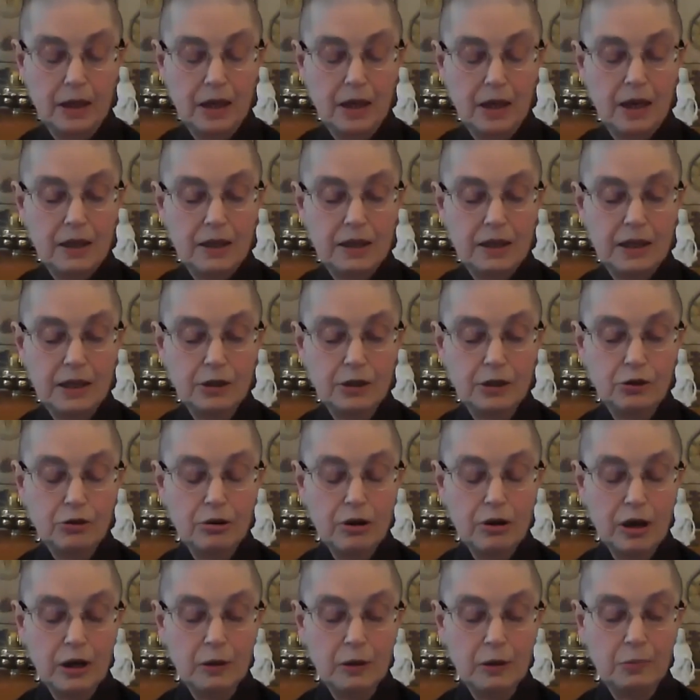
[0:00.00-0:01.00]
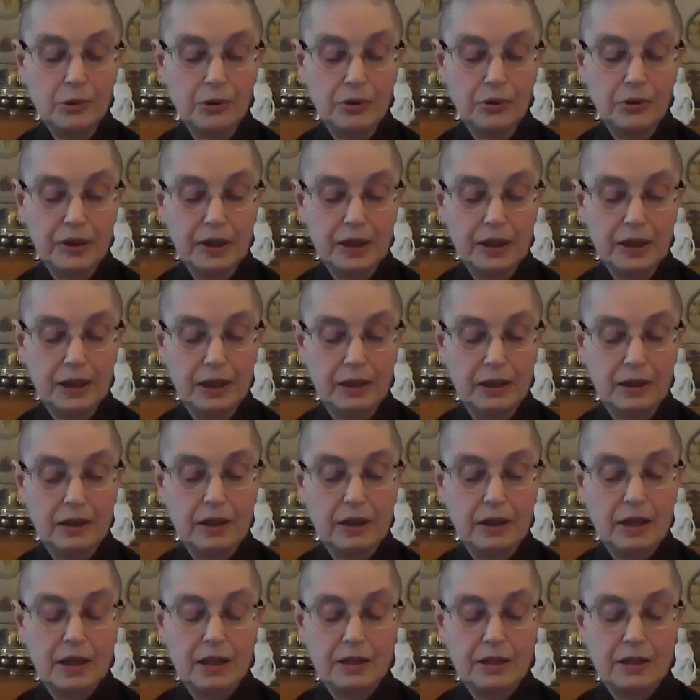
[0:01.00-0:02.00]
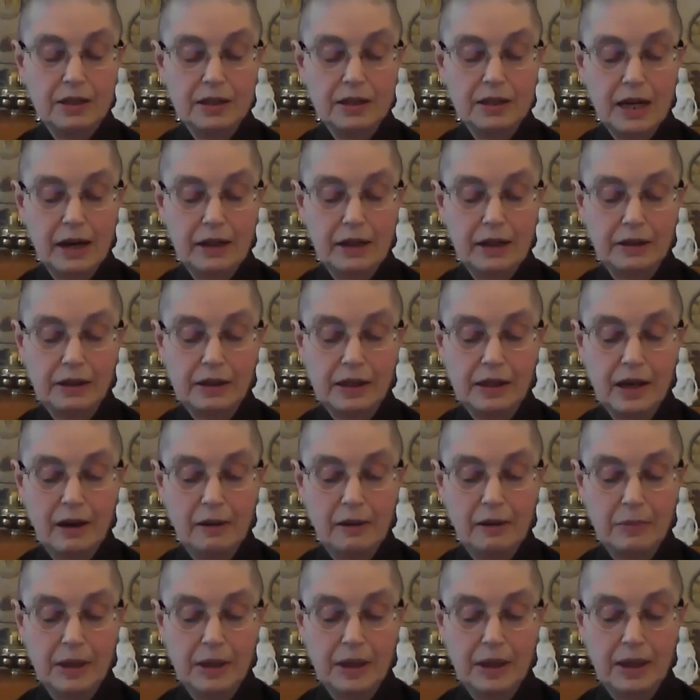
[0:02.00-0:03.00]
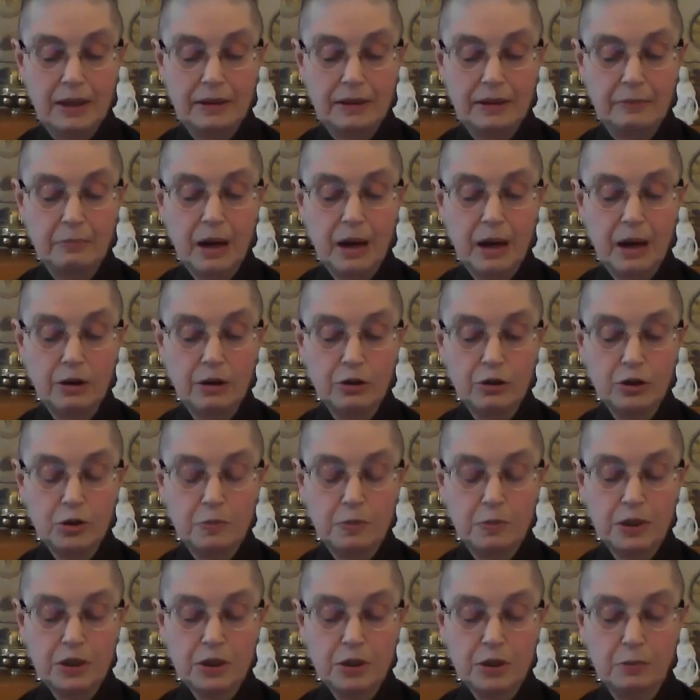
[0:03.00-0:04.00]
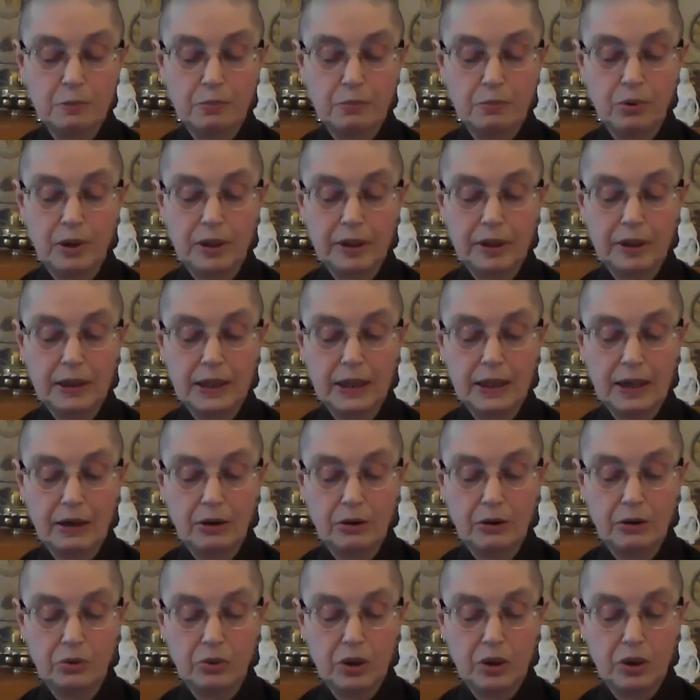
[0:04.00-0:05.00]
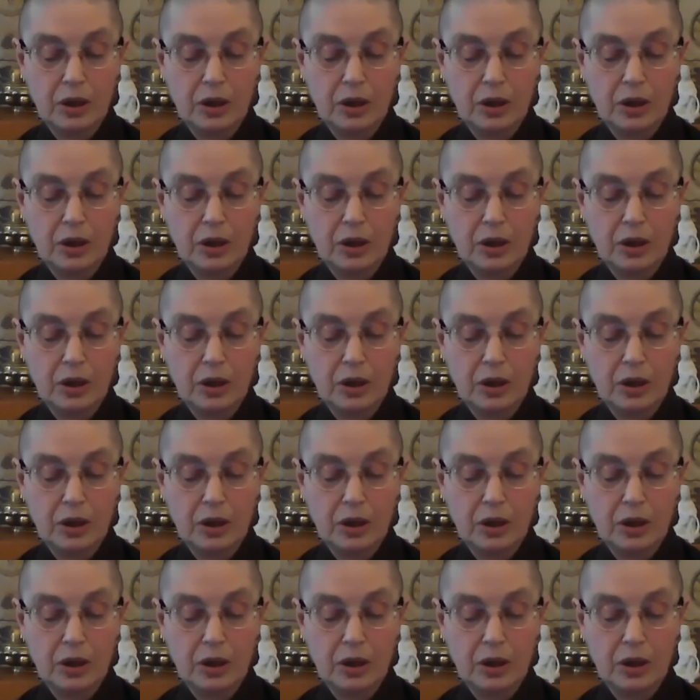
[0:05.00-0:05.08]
The incredible thing, the Dalai Lama and the Archbishop pointed out,